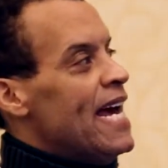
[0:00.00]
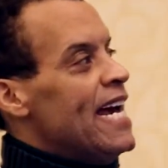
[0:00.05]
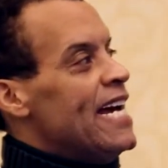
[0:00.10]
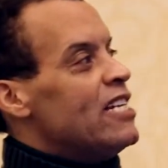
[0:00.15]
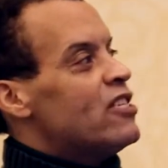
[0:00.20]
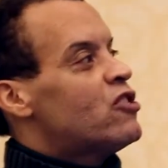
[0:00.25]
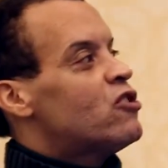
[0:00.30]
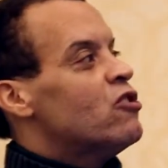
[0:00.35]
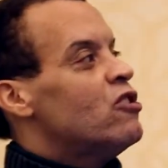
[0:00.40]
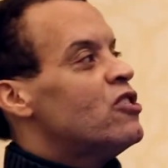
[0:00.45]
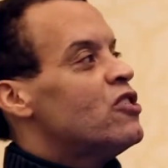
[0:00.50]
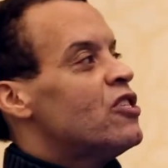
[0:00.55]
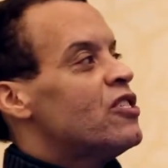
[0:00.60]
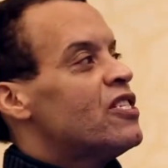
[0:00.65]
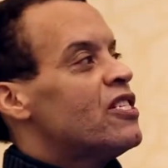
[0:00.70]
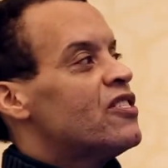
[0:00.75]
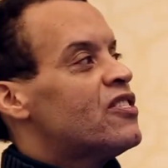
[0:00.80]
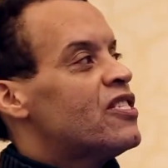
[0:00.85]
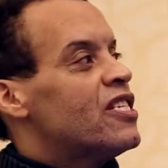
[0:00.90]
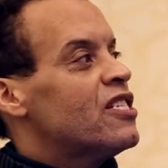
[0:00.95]
Ensures your
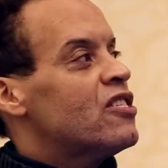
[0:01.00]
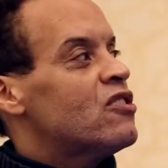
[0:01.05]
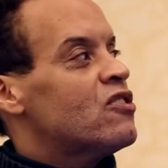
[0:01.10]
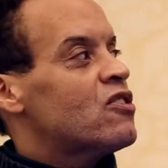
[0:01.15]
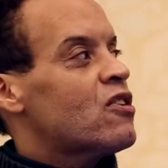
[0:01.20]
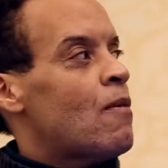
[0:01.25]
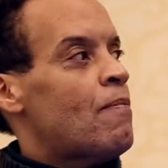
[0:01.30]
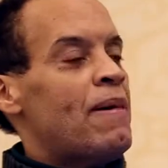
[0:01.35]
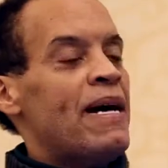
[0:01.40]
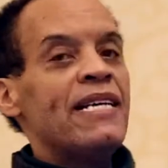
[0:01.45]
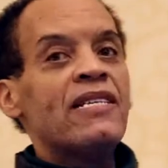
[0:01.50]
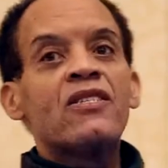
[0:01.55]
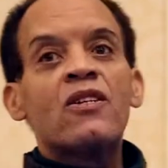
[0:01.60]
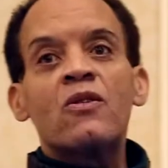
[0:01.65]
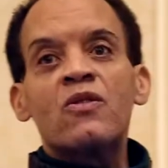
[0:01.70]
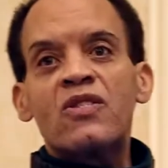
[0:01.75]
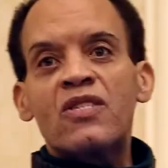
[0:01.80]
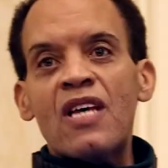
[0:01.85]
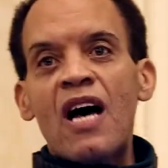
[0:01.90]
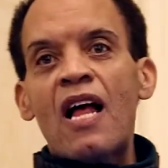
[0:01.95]
decisions are based
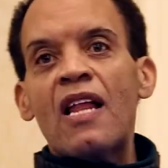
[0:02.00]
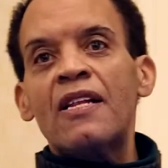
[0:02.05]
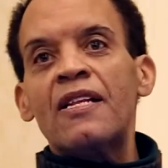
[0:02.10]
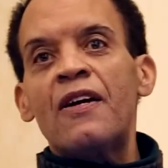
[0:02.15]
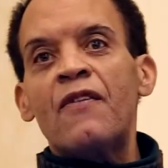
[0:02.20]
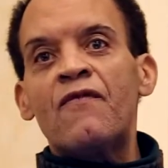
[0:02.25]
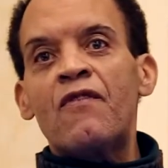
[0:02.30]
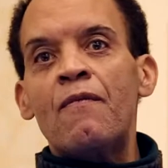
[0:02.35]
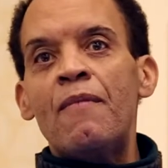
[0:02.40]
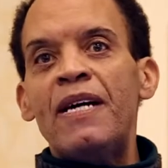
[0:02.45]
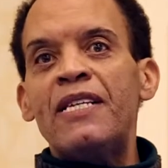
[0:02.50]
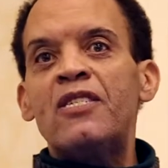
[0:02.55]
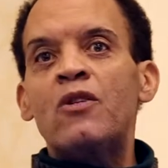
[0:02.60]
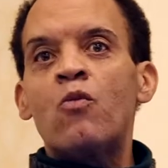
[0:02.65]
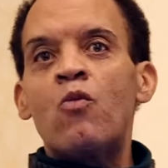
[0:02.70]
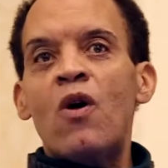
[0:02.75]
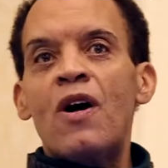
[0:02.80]
on solid information.